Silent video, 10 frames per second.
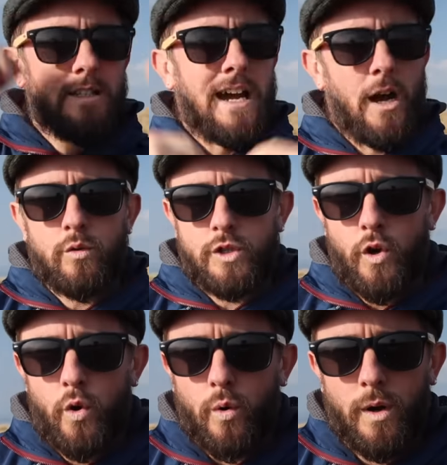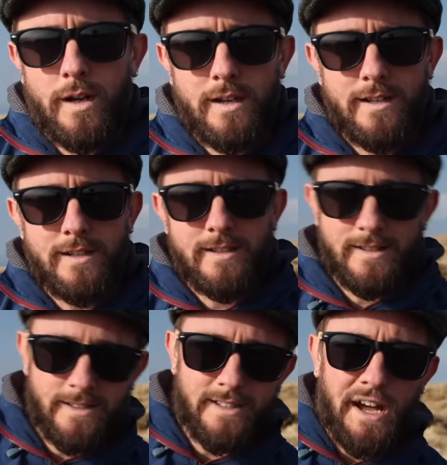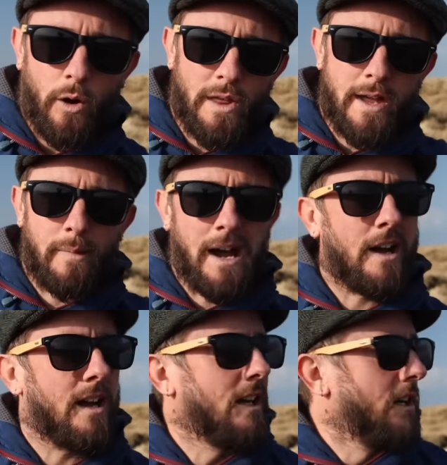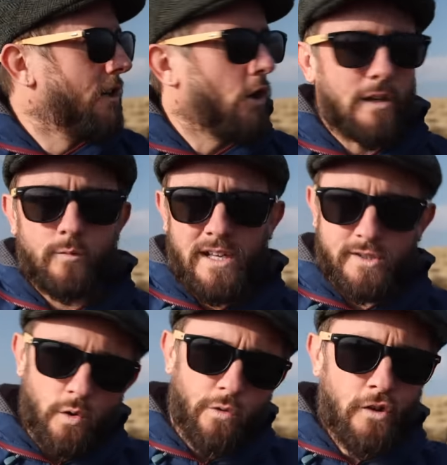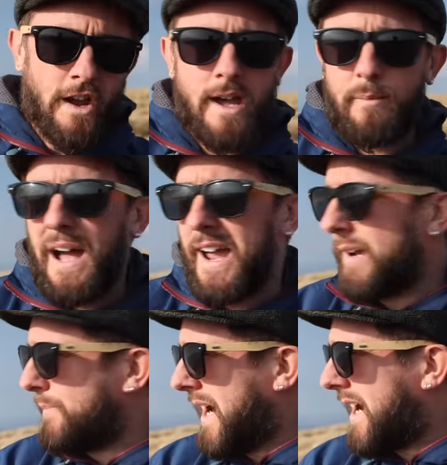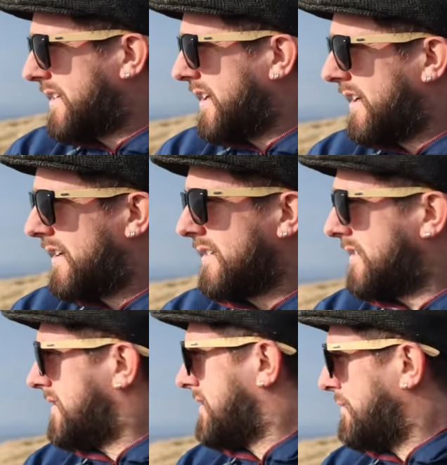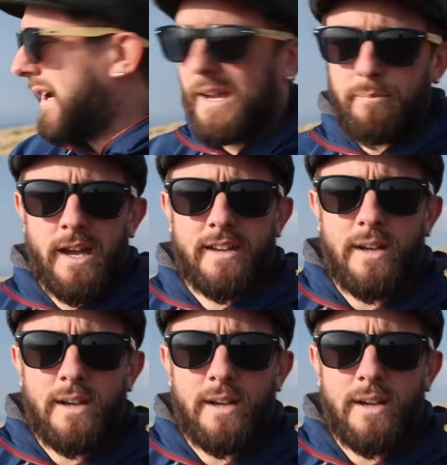How do? Now then, but where's Dufray? By heck, mate. By heck, mate.